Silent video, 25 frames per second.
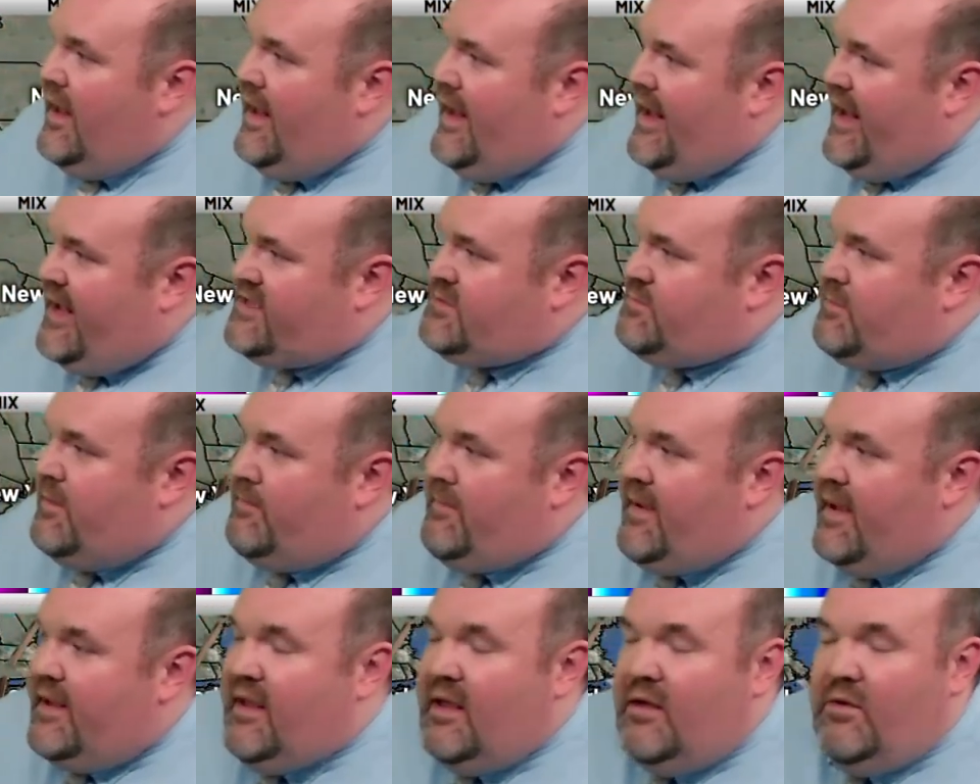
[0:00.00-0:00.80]
has been
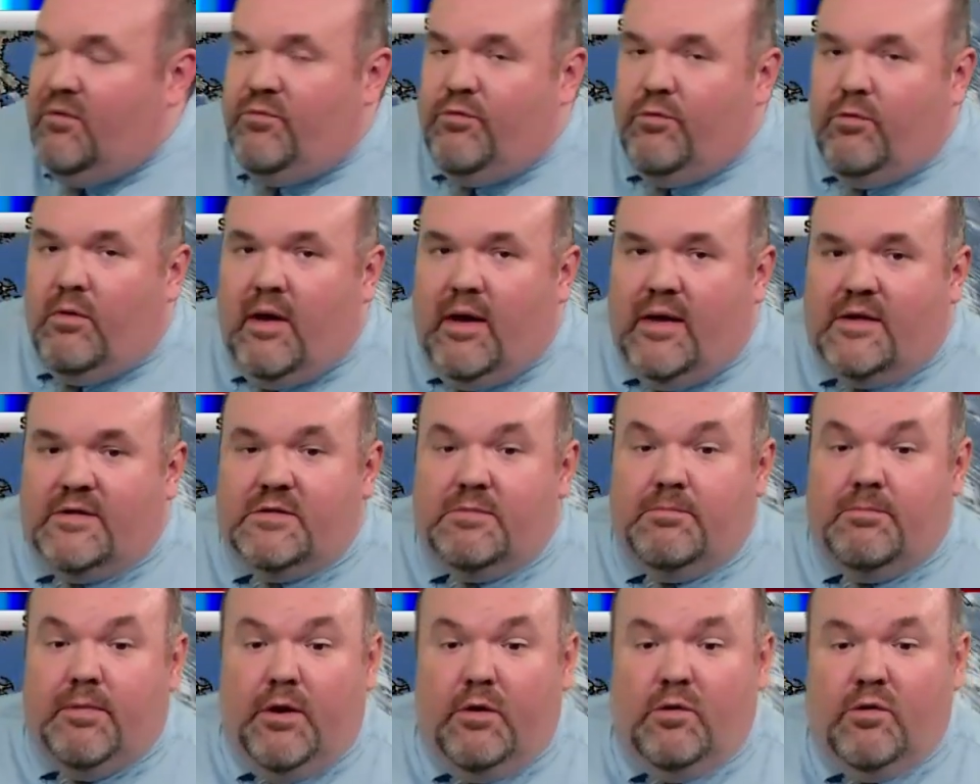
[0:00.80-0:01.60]
making for us
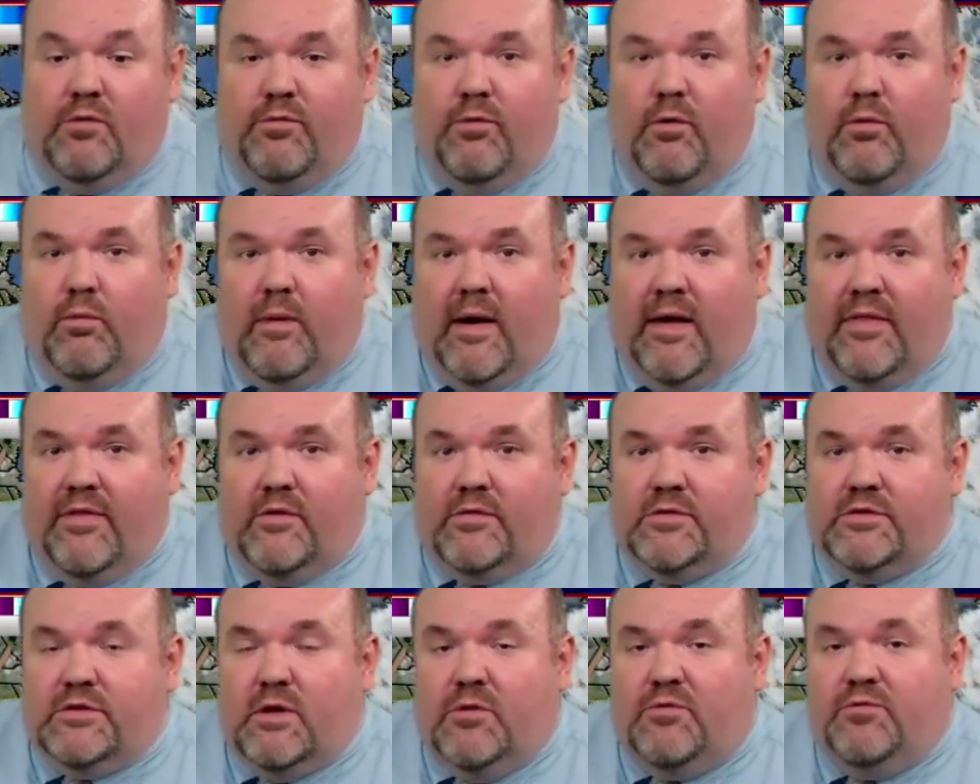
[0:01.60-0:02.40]
beautiful weather
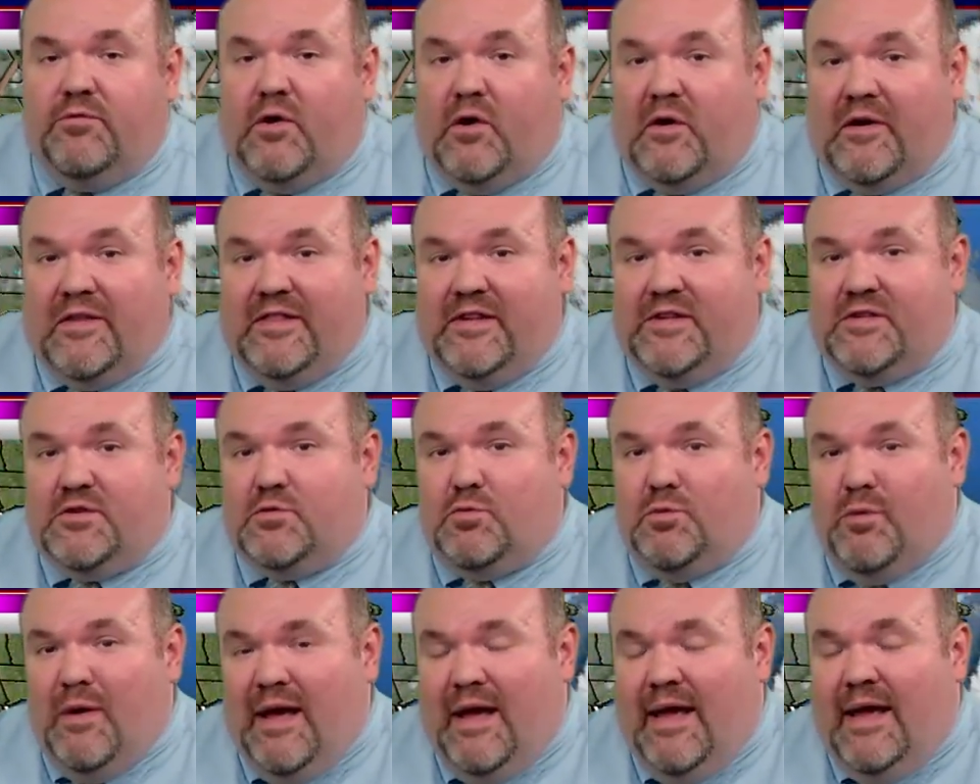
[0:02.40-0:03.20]
so far this
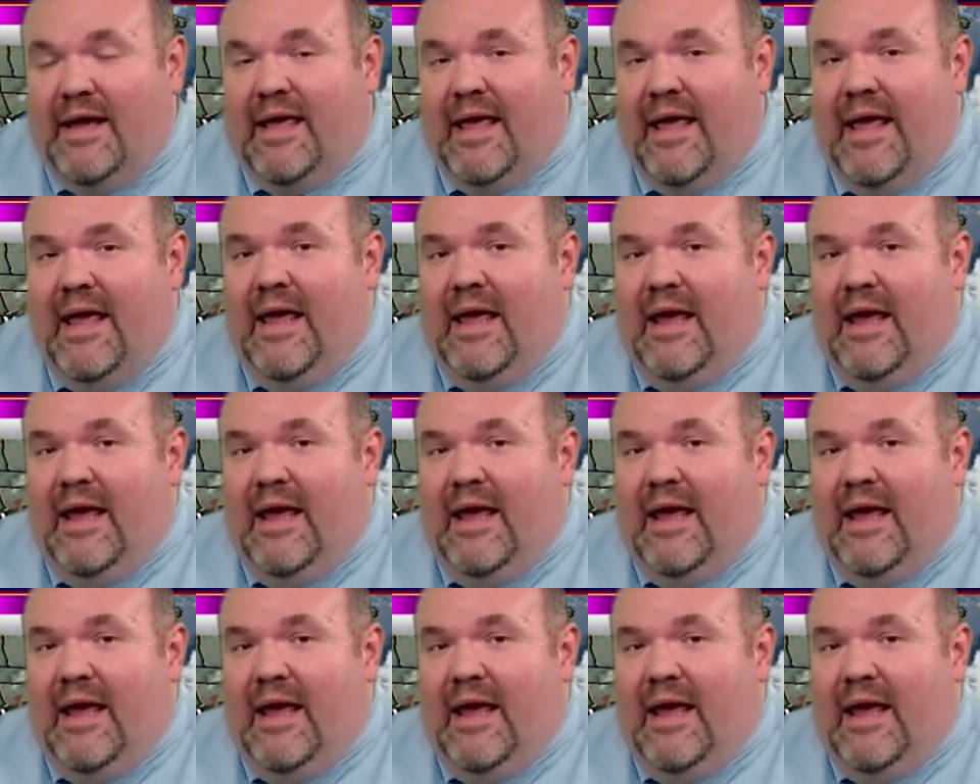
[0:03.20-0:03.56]
week.